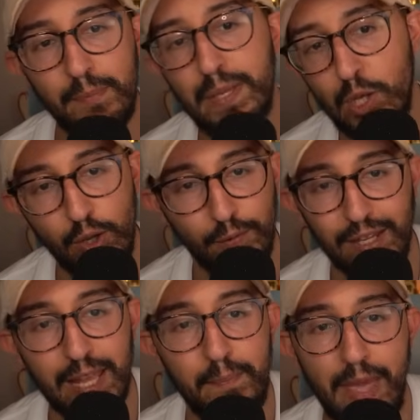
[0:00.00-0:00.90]
It'd be good
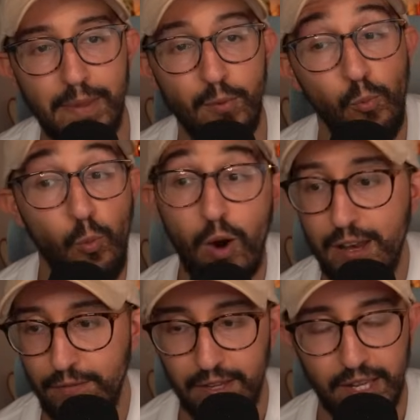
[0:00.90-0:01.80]
for like maybe
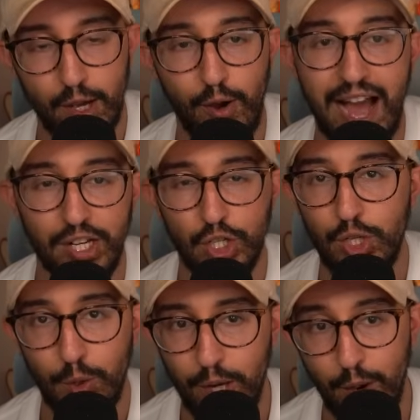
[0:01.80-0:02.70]
1 video. I just
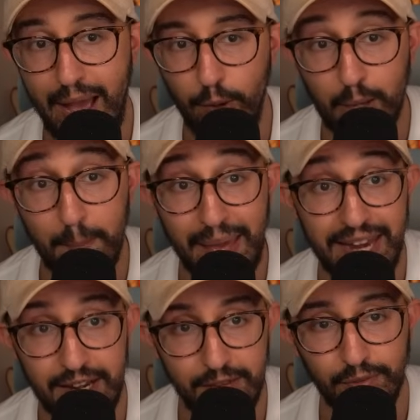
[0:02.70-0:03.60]
don't know how
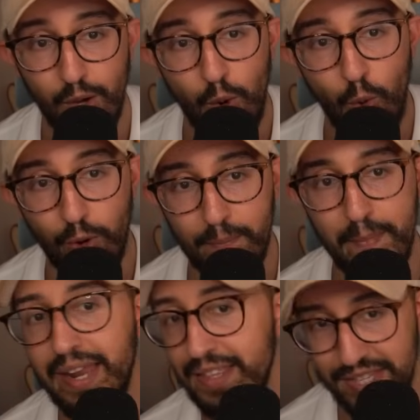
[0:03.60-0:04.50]
competitive or
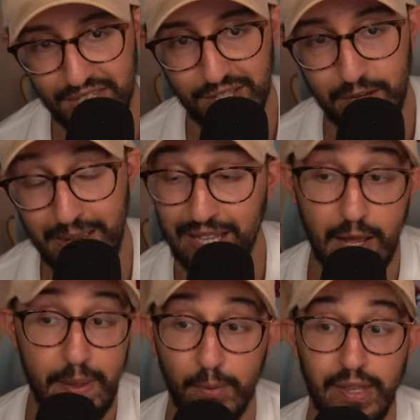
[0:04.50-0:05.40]
meta this is going to be. A
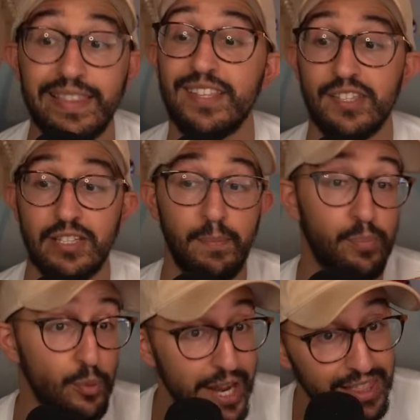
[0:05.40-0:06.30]
lot of people are like, this is going
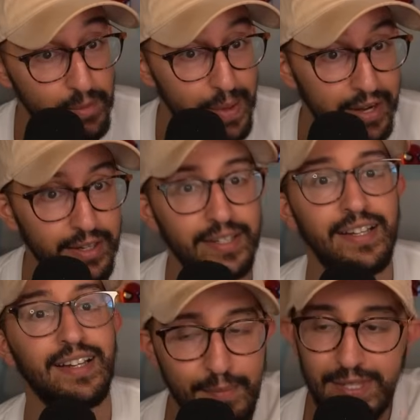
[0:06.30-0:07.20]
to break the meta.
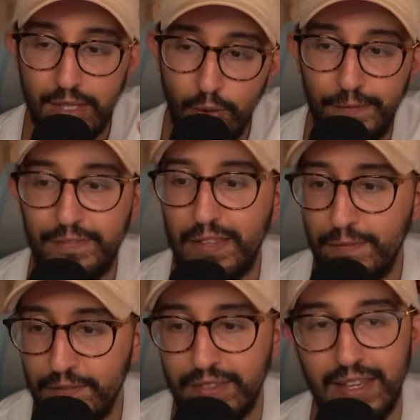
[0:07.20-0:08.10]
I'm still
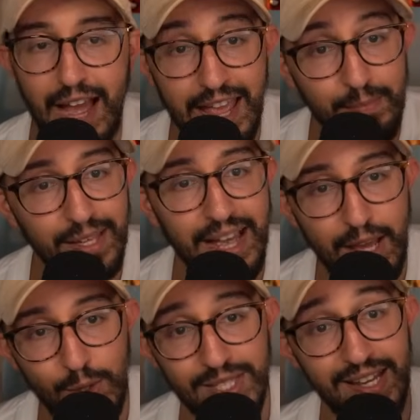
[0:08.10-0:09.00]
50-50. I am the
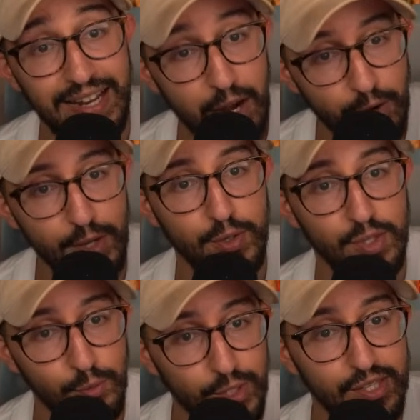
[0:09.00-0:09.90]
guy who said
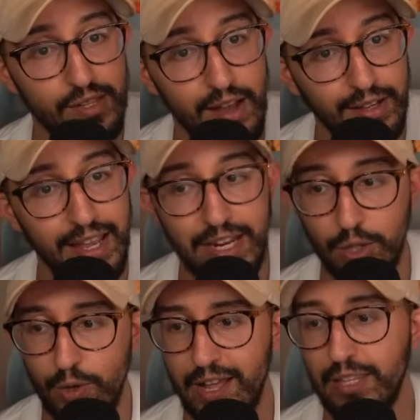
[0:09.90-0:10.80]
Gyarados would suck, and
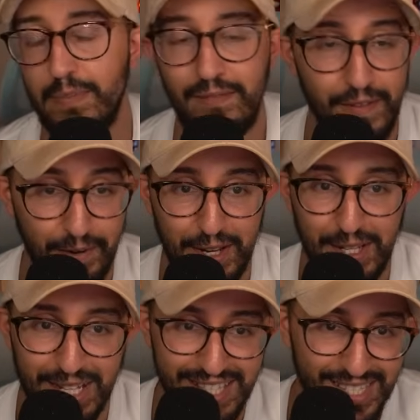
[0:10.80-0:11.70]
it turned out to be very
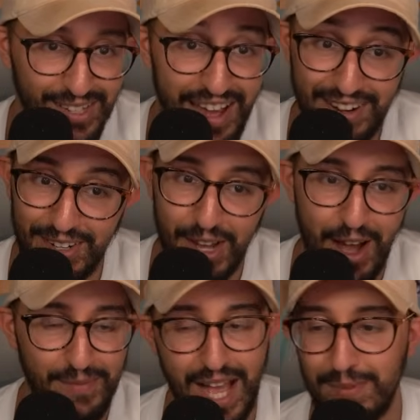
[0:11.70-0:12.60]
good. So I don't know.
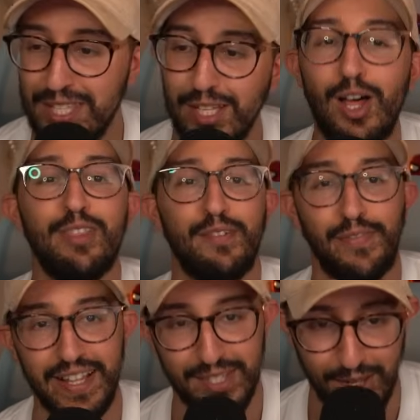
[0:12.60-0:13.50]
I'm still on the
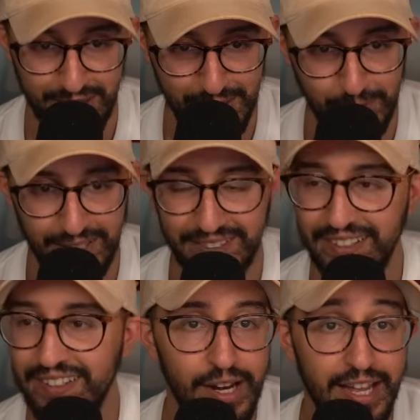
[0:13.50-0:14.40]
fence on this one.
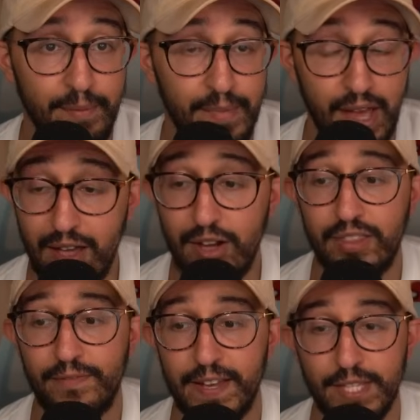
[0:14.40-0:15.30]
What I am not on
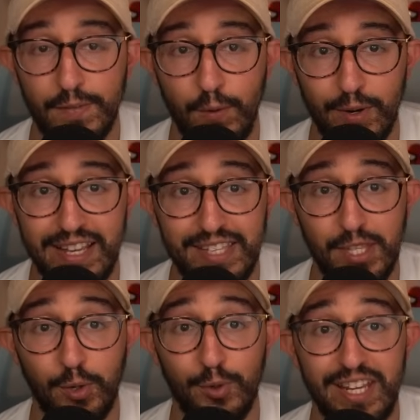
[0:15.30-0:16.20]
the fence for is
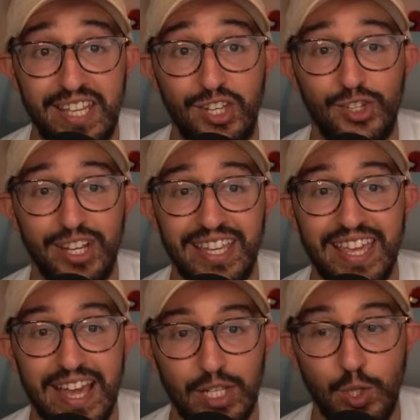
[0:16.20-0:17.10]
the Greninja
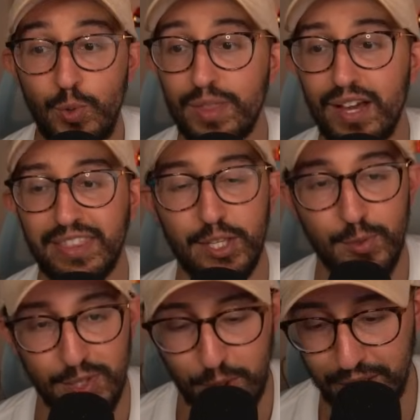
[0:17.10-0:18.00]
EX. Who thought
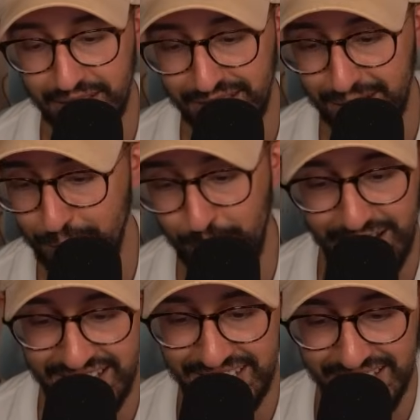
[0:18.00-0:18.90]
this was a good
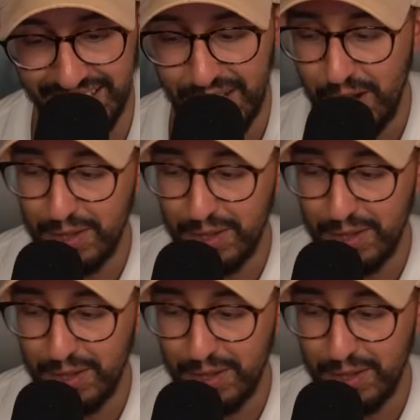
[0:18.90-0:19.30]
idea?